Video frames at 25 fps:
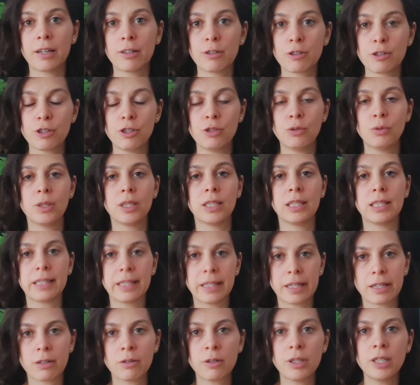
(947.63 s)
energy you can
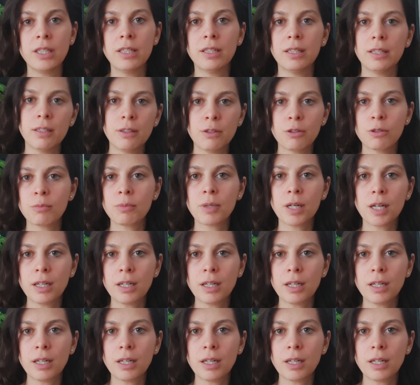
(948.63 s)
carry in your